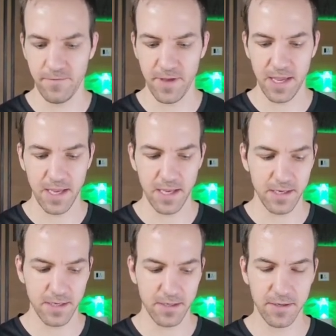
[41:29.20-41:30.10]
fade
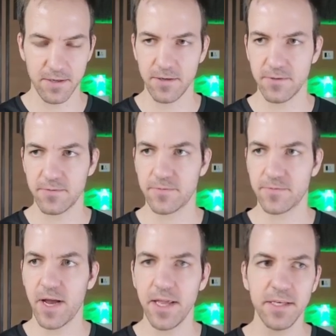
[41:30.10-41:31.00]

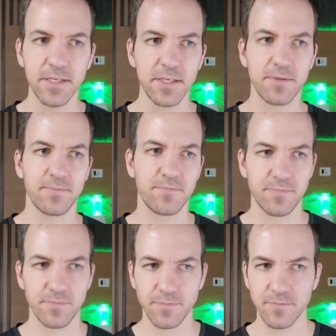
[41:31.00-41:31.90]
right.
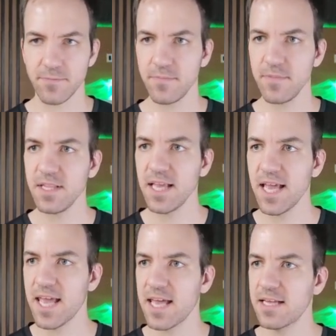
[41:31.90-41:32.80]

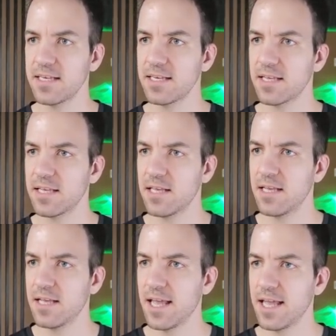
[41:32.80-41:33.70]
And
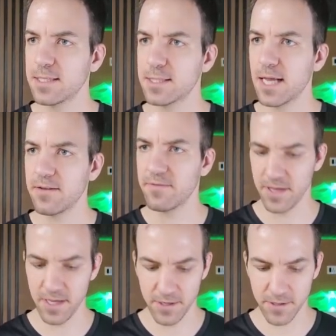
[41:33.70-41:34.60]
inside of
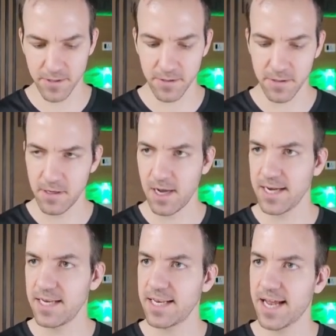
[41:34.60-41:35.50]
here, I
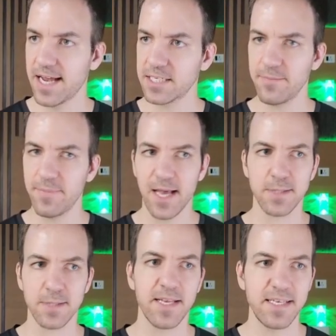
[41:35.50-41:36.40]
need to actually
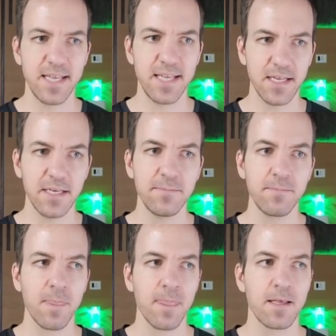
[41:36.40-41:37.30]
pass my data.
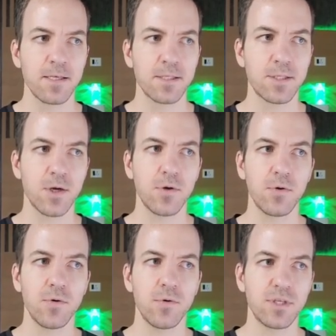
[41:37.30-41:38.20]

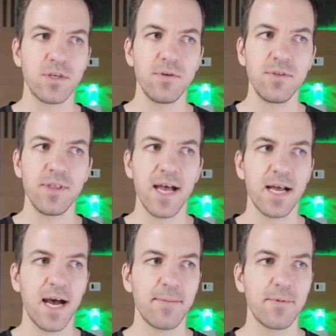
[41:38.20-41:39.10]
So to do that,
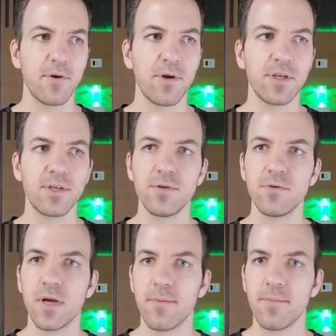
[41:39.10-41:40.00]
I'm going to
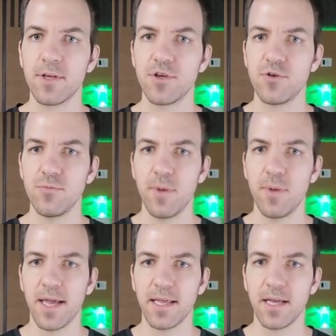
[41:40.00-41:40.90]
come into
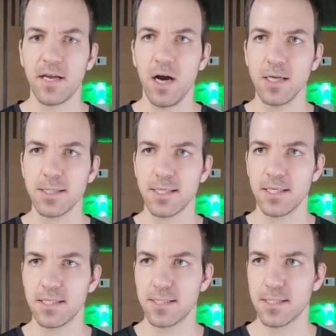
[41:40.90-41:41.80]
my
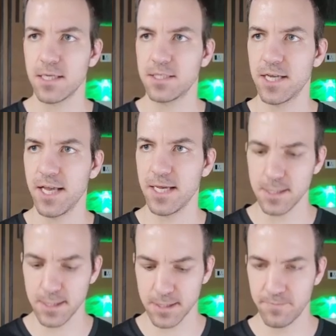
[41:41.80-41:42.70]

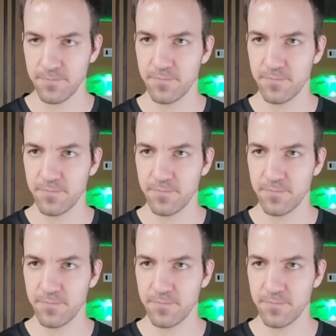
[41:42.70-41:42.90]
constants.js,